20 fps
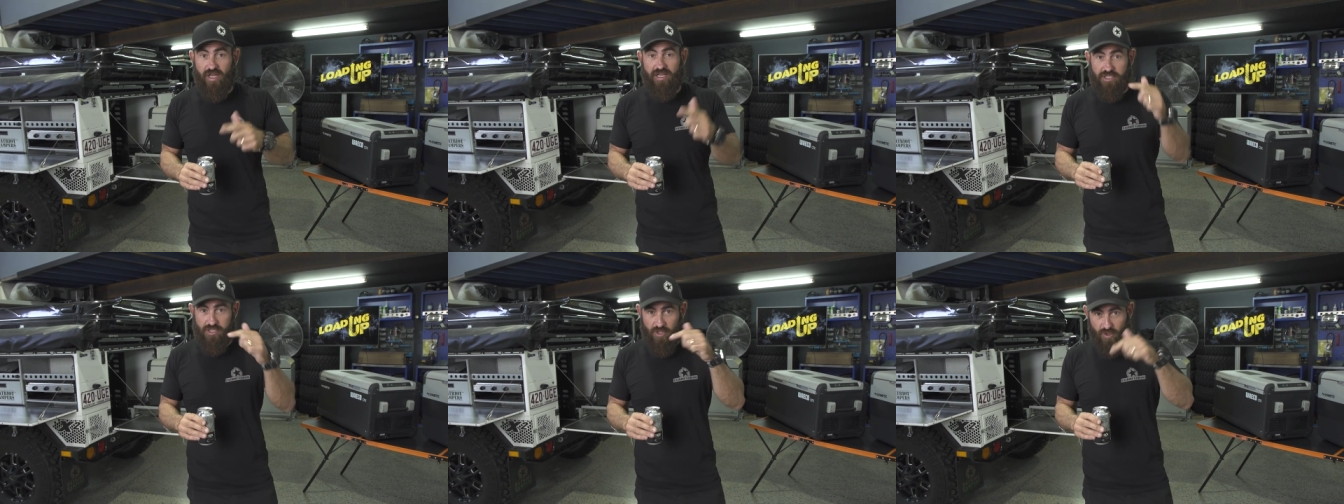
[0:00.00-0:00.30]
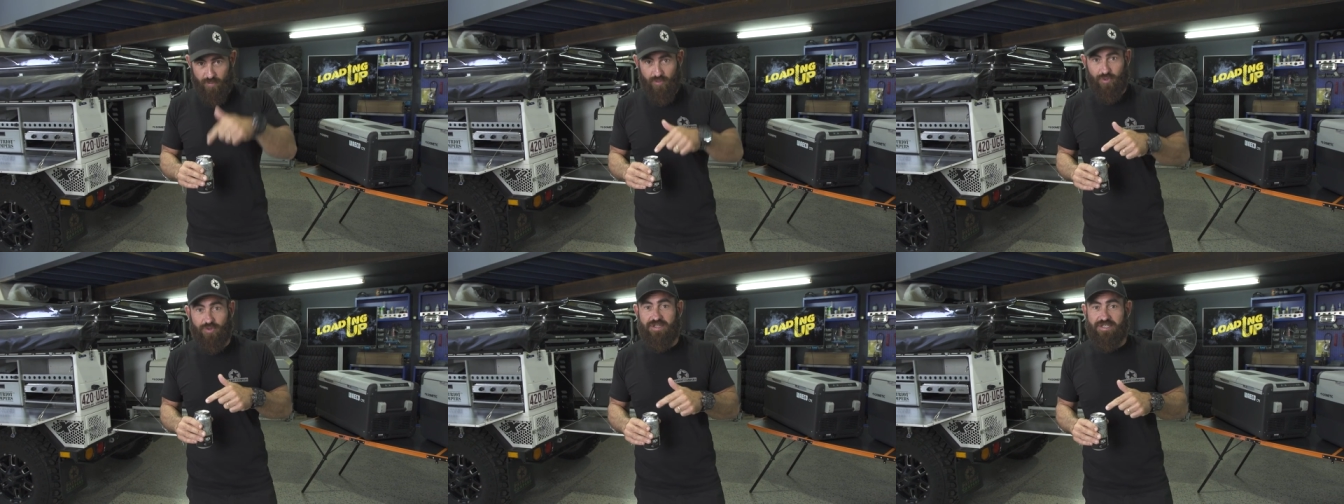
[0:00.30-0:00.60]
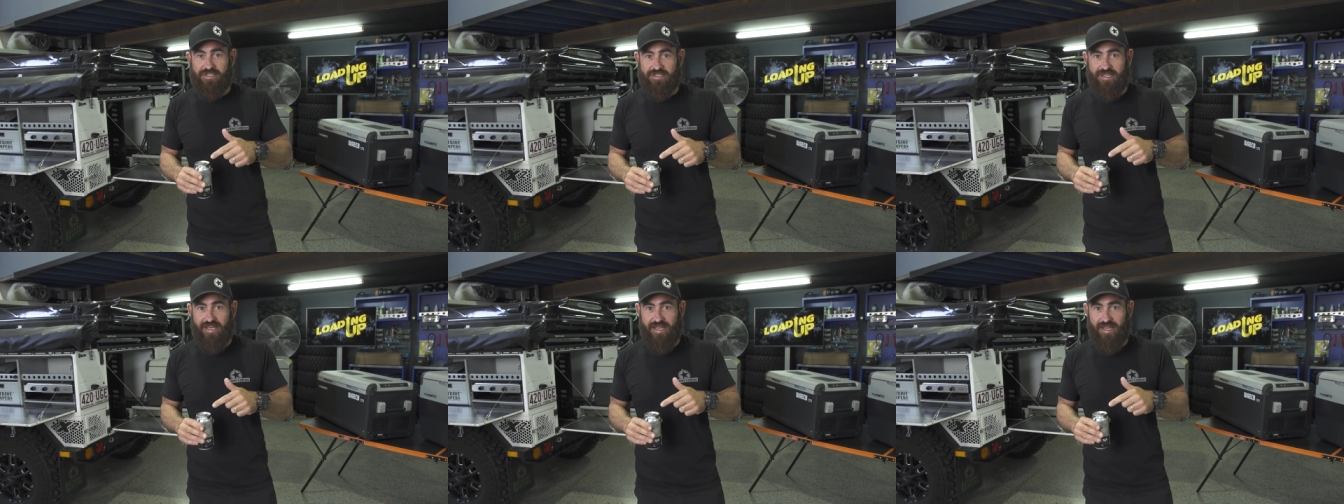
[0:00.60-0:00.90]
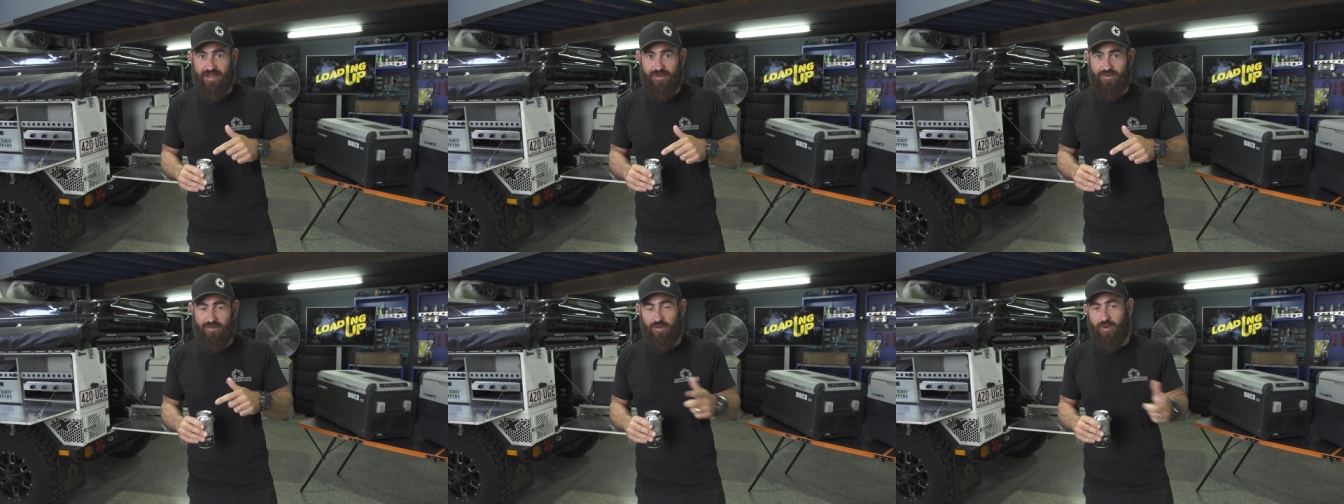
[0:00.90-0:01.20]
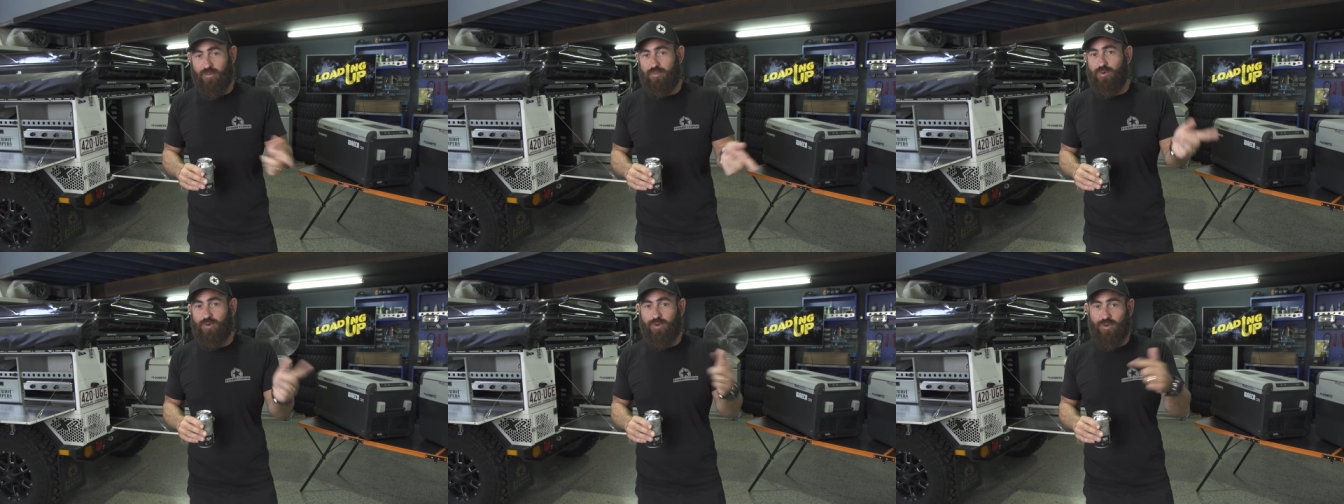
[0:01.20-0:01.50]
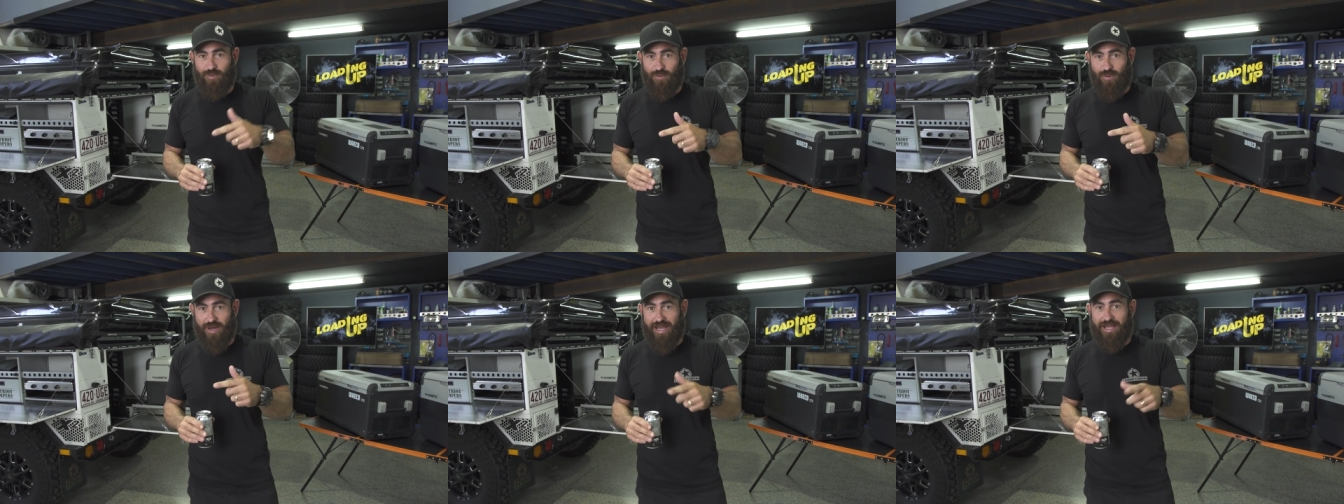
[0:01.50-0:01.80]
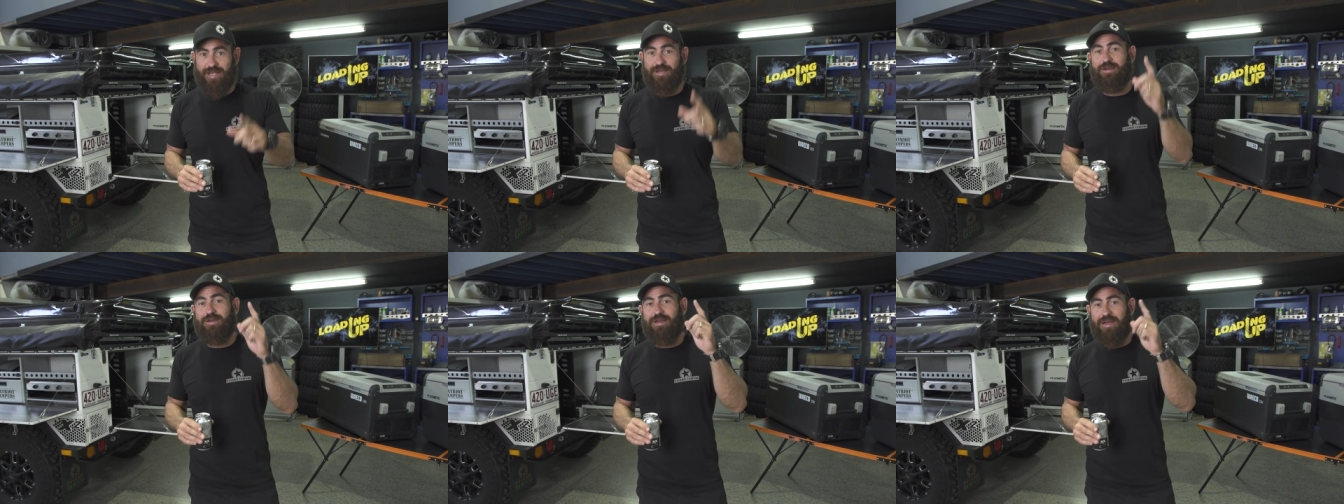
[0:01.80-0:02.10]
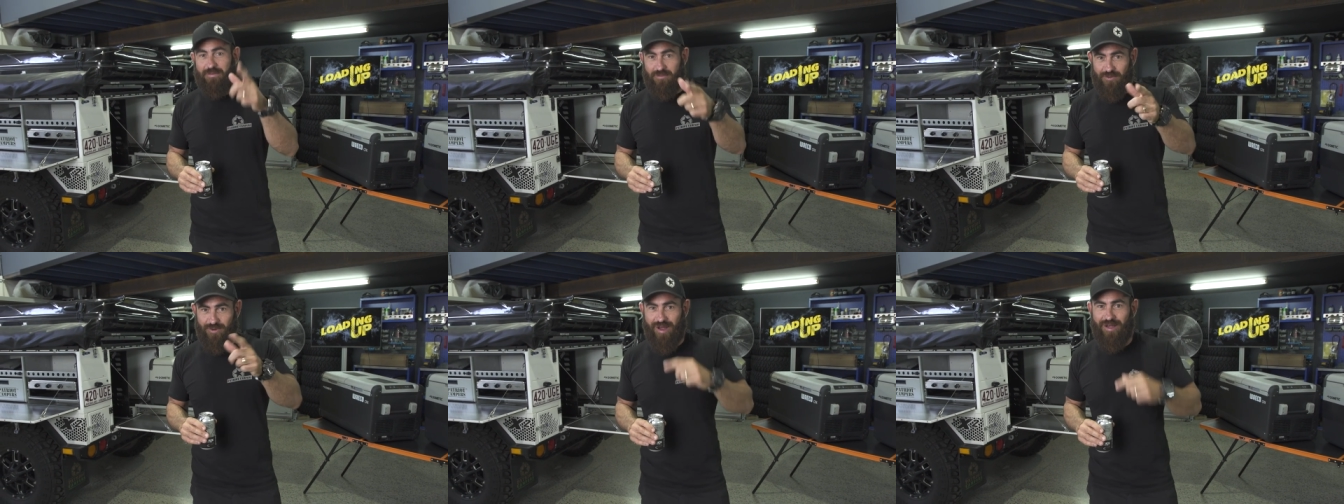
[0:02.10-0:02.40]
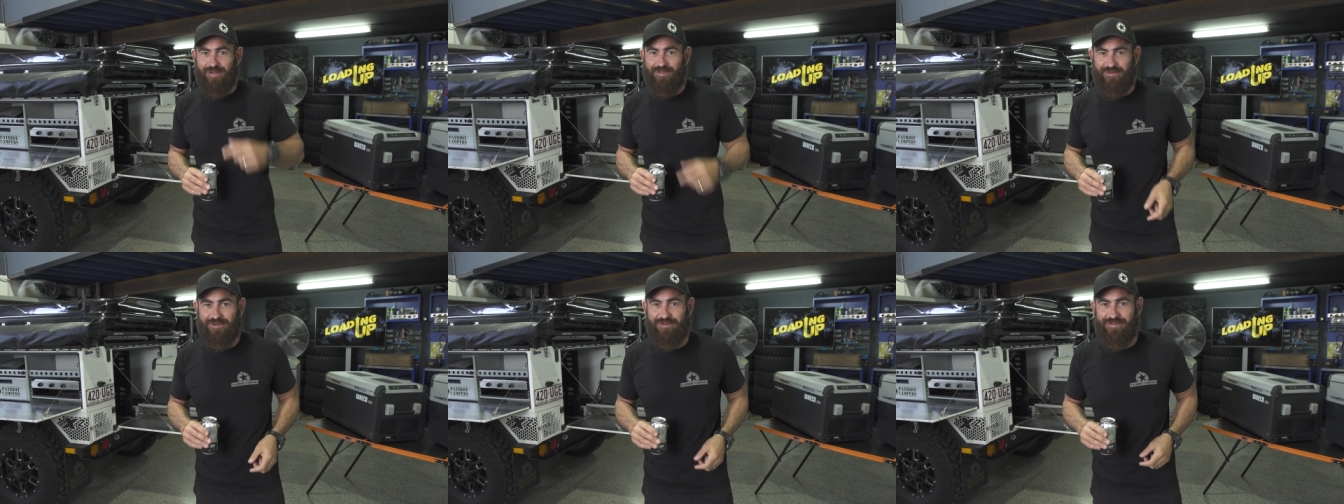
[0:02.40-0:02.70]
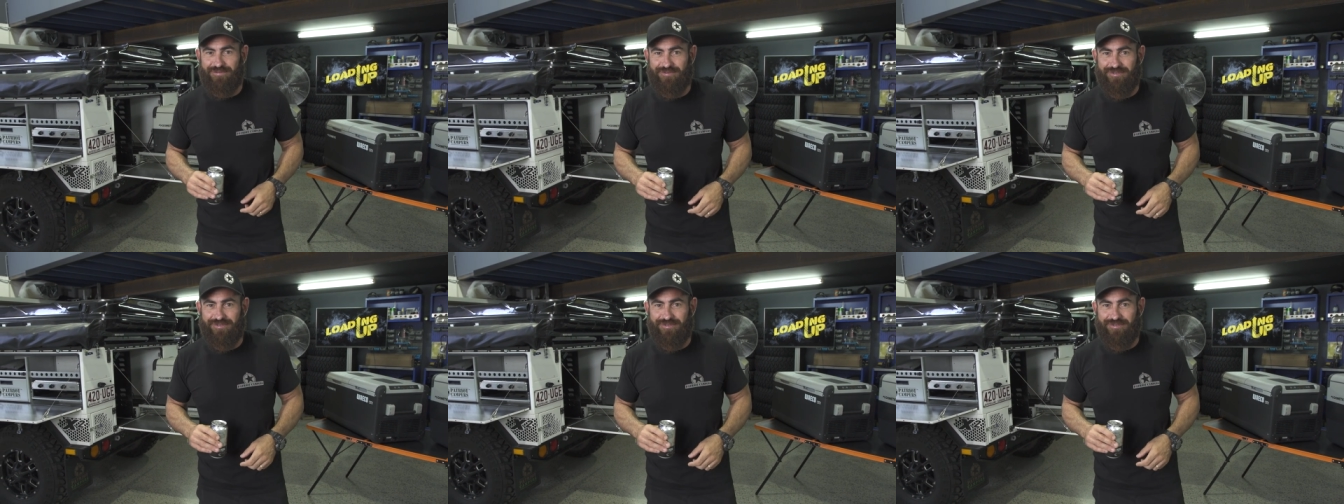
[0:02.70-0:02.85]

actually I'll put this down. I'll put it away and we'll go through the